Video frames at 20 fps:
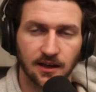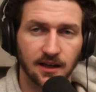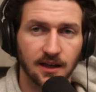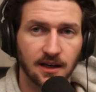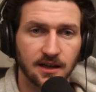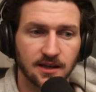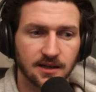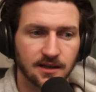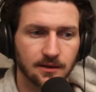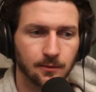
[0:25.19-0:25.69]

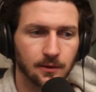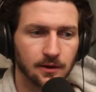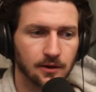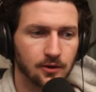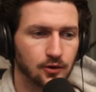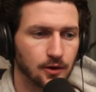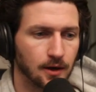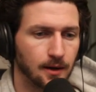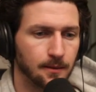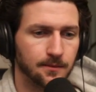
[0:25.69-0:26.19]
keys in with the
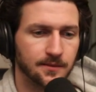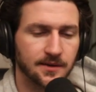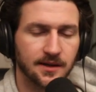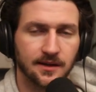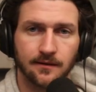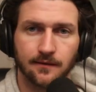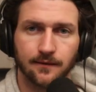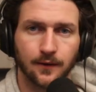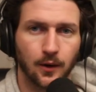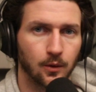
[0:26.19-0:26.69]
drums,
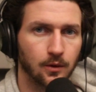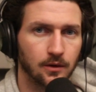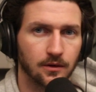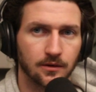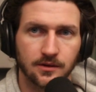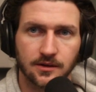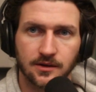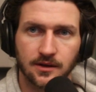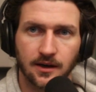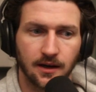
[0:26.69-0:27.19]
and the
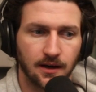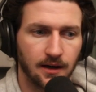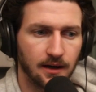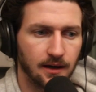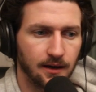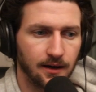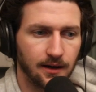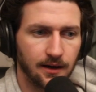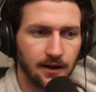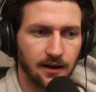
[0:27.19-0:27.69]
vocals
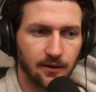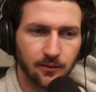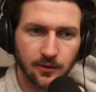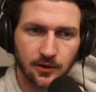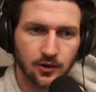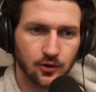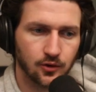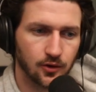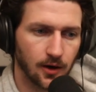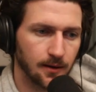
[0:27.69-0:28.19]
in with
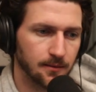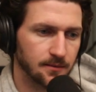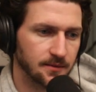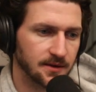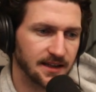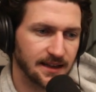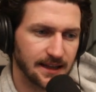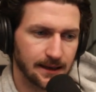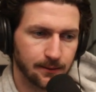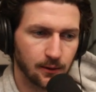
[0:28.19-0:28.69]
the drums,
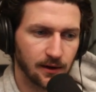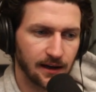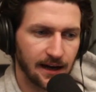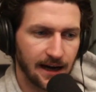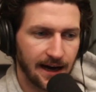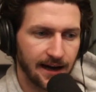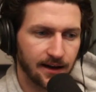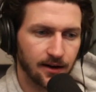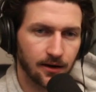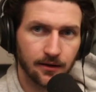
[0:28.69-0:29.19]
and then we'll
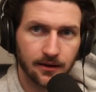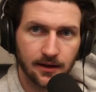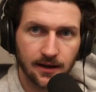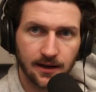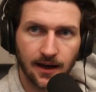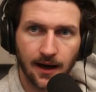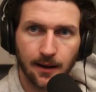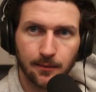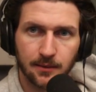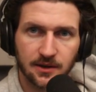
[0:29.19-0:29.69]
add all
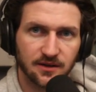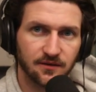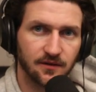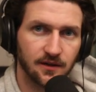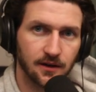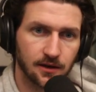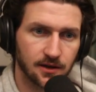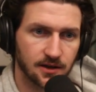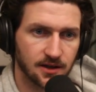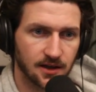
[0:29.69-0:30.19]
the
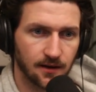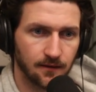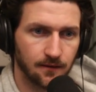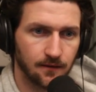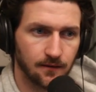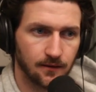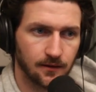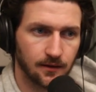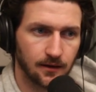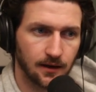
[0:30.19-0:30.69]
atmospheric
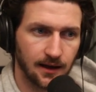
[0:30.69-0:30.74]
stuff.